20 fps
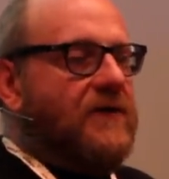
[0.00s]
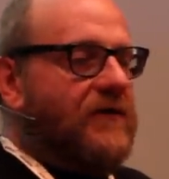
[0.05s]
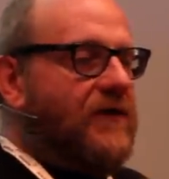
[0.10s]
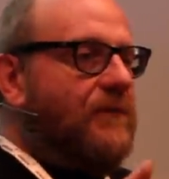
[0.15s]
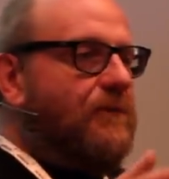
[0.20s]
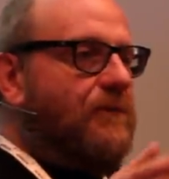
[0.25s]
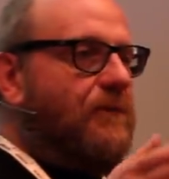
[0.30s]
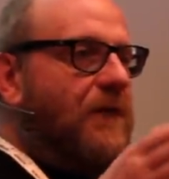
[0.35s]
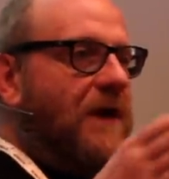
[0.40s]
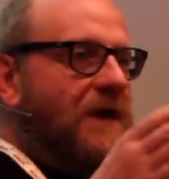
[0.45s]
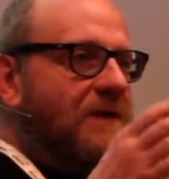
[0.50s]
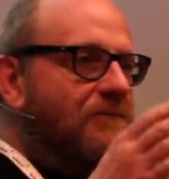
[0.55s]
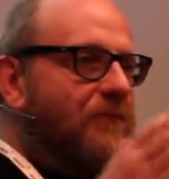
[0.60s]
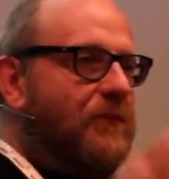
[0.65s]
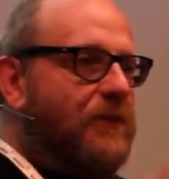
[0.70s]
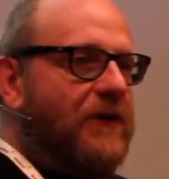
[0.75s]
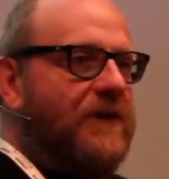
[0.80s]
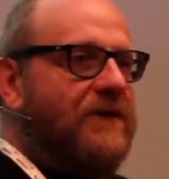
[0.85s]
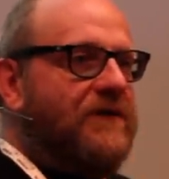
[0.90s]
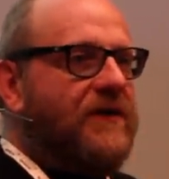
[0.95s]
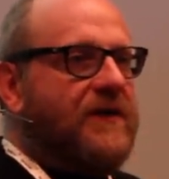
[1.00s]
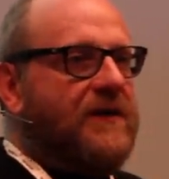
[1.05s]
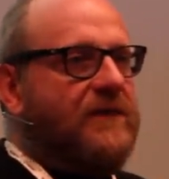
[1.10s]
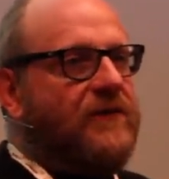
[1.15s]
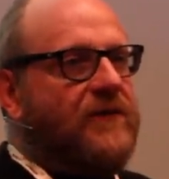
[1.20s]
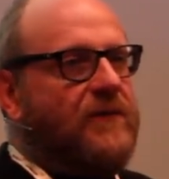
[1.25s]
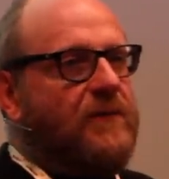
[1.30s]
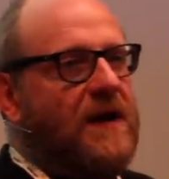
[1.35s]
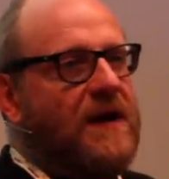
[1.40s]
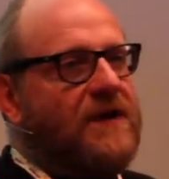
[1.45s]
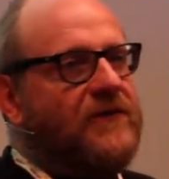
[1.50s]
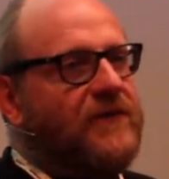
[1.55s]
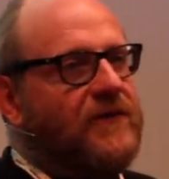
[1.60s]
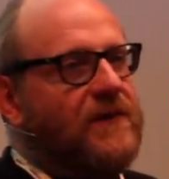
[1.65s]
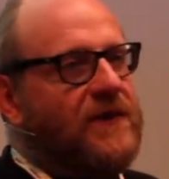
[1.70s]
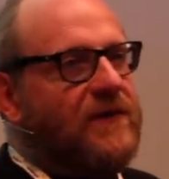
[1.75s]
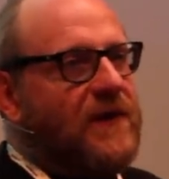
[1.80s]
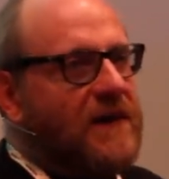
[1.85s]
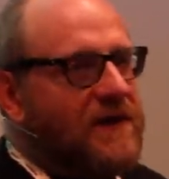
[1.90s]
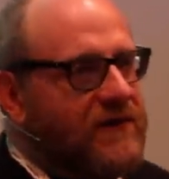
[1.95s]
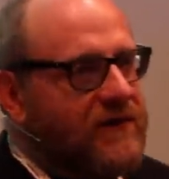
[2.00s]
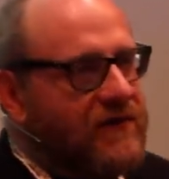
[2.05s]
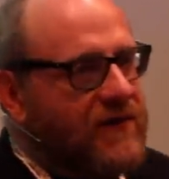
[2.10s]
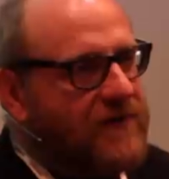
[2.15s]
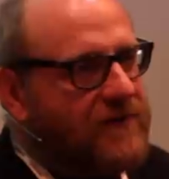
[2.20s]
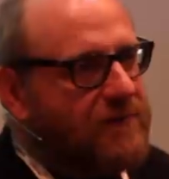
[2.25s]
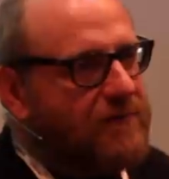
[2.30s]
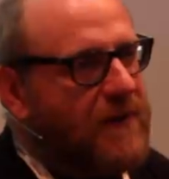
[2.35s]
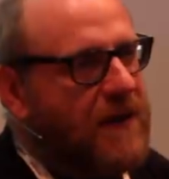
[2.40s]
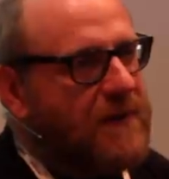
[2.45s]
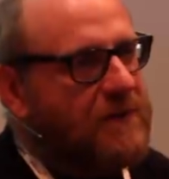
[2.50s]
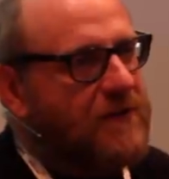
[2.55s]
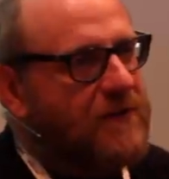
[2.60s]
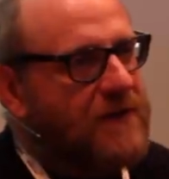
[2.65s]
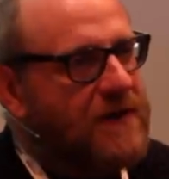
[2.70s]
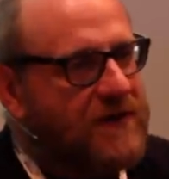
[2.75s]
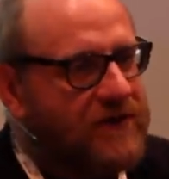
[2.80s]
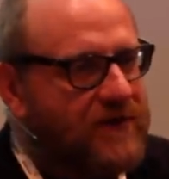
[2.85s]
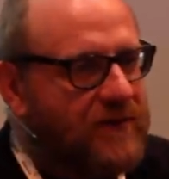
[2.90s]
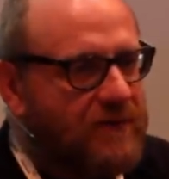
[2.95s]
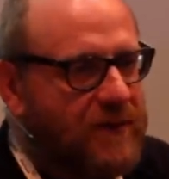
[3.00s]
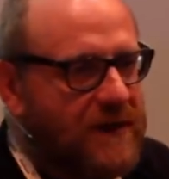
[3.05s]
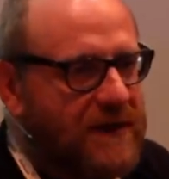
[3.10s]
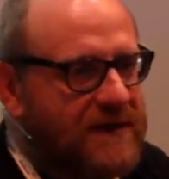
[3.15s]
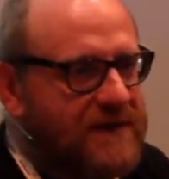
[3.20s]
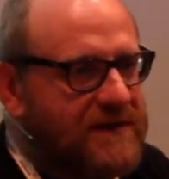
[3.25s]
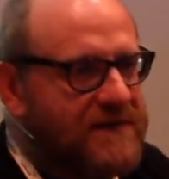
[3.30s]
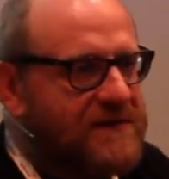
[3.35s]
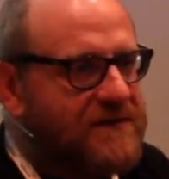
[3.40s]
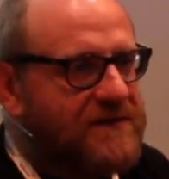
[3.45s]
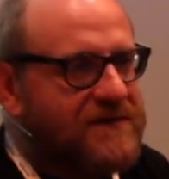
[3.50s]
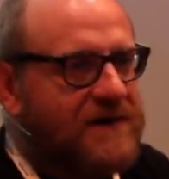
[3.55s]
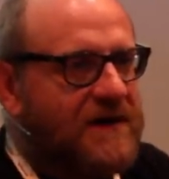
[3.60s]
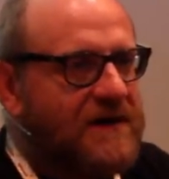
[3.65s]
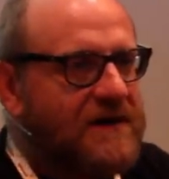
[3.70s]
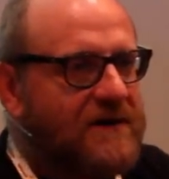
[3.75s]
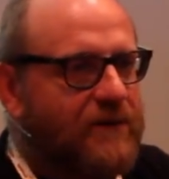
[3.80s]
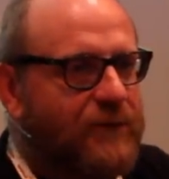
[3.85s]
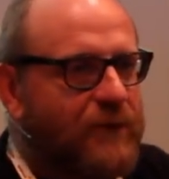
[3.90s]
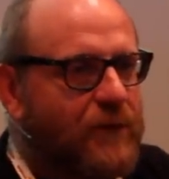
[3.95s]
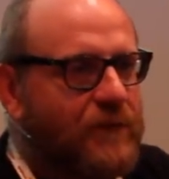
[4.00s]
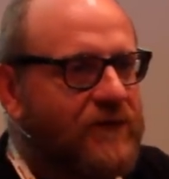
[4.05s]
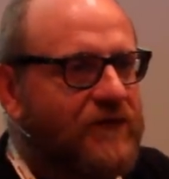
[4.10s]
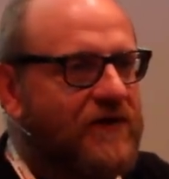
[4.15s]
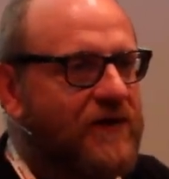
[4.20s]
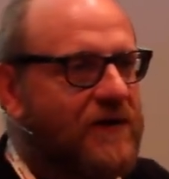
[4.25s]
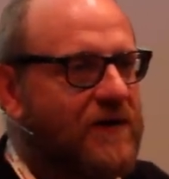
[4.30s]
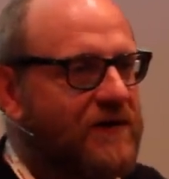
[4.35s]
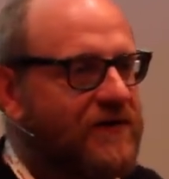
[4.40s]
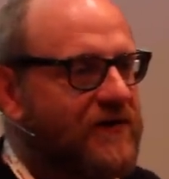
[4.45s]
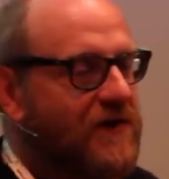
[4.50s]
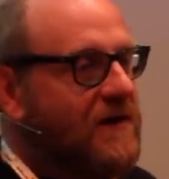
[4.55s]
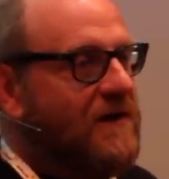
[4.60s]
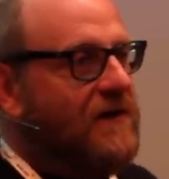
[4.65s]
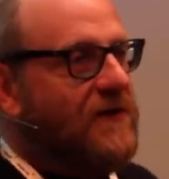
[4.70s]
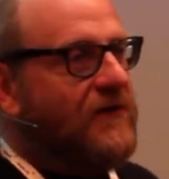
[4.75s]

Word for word: the imprinting of the battery, that is, its memory, its ability to take the full charge,